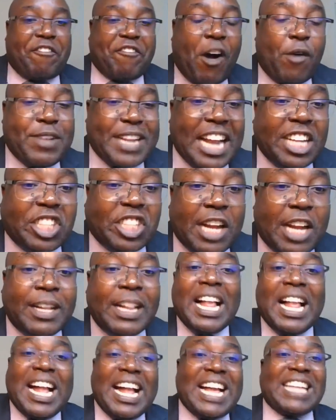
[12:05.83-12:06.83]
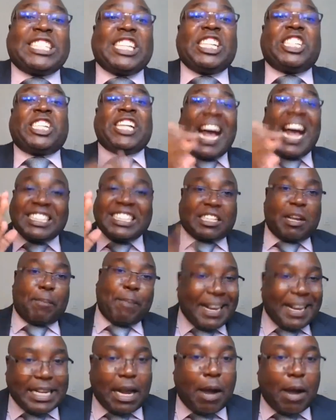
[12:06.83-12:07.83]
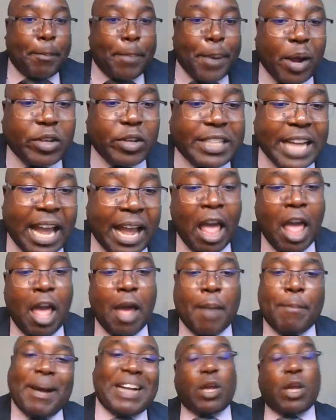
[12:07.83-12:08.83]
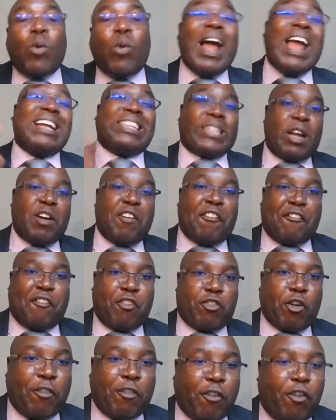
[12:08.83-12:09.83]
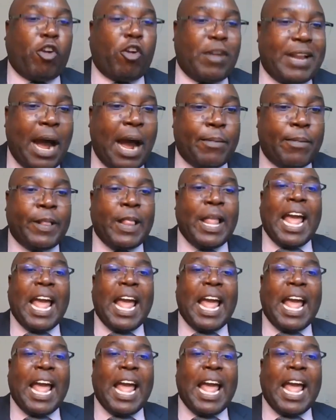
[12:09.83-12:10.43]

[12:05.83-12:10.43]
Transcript: a foundation, it's just but a building, but waiting for to fall down.